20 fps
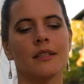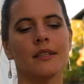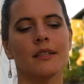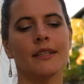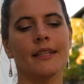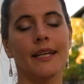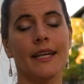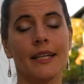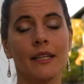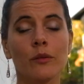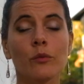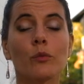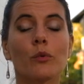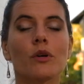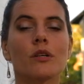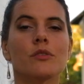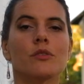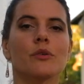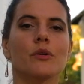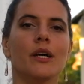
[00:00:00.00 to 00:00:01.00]
Then,
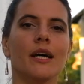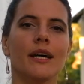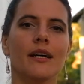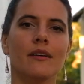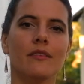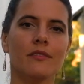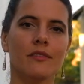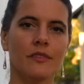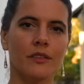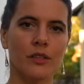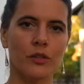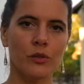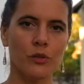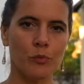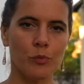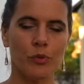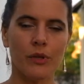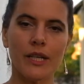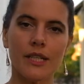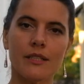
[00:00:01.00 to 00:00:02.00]
once you have a
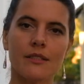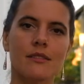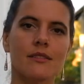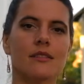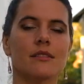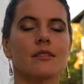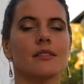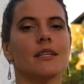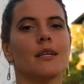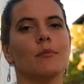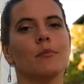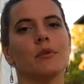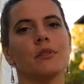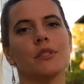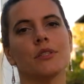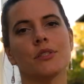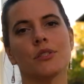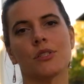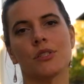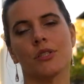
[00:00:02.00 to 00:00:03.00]
good practice
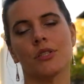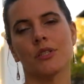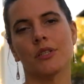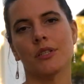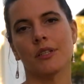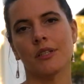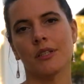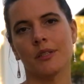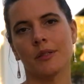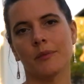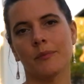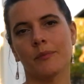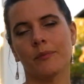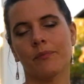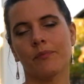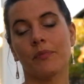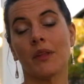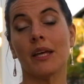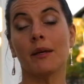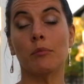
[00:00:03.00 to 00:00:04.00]
established,
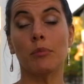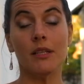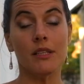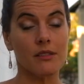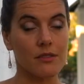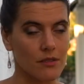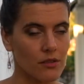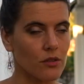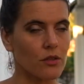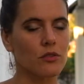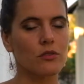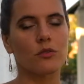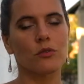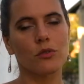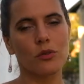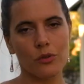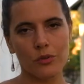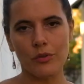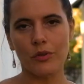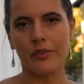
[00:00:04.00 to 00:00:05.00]
and please also
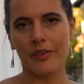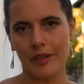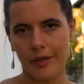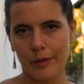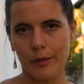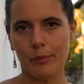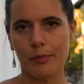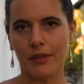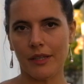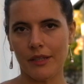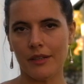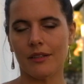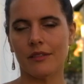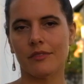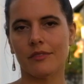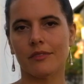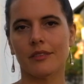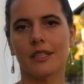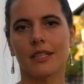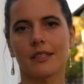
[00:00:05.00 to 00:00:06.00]
go to therapy if
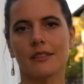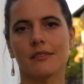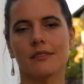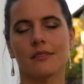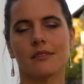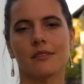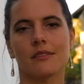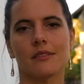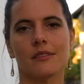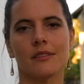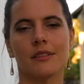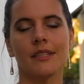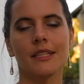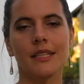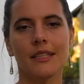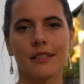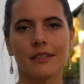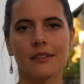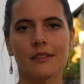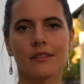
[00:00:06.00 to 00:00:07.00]
that is
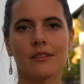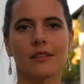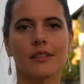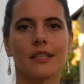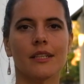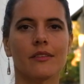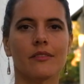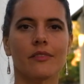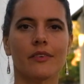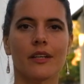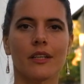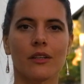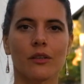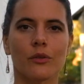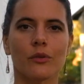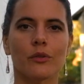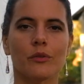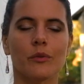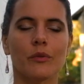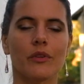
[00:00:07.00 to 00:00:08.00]
needed and find a
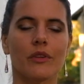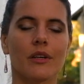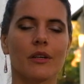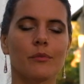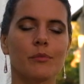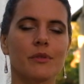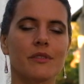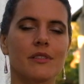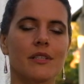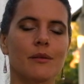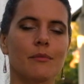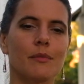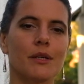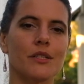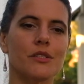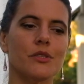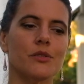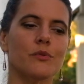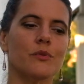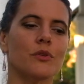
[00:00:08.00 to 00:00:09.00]
good therapist that
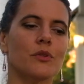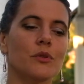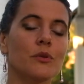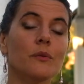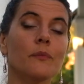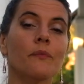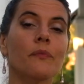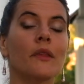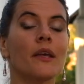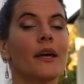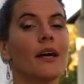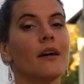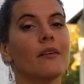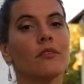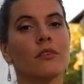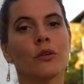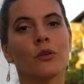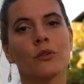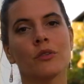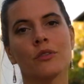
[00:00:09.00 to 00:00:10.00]
matches with you. Have
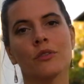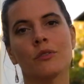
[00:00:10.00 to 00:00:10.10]
a good,